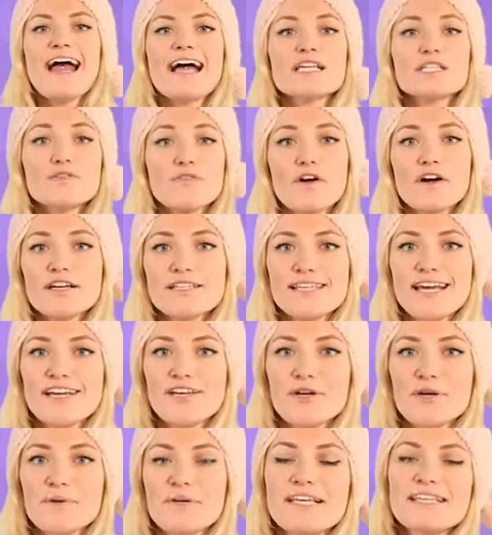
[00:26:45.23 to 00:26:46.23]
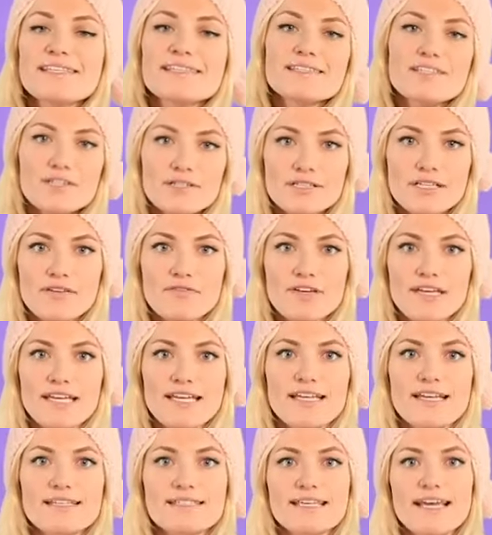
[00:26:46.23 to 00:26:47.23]
As far as I know, he's still living
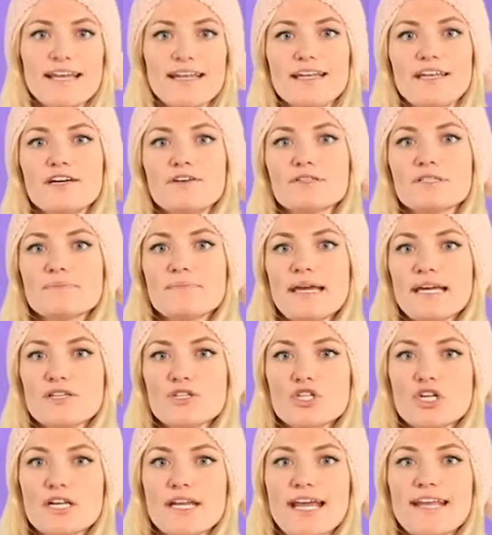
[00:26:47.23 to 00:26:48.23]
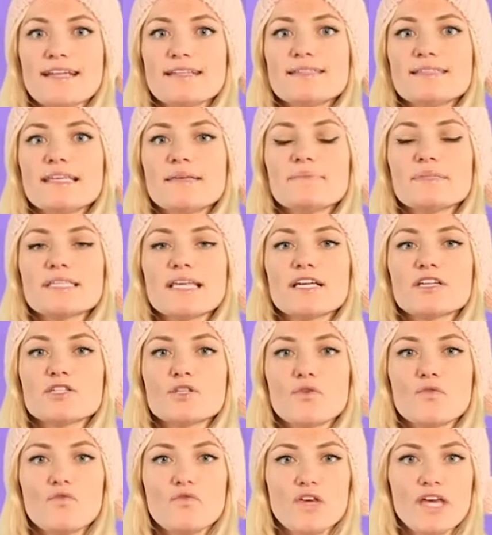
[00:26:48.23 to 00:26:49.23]
in his Hidden Hills mansion and it seems like
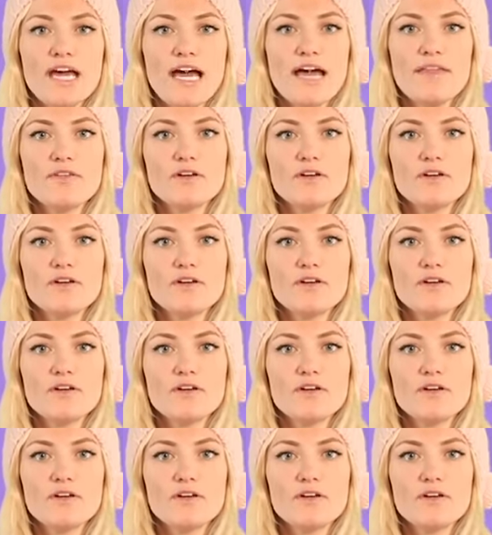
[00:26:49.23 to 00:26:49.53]
Sofia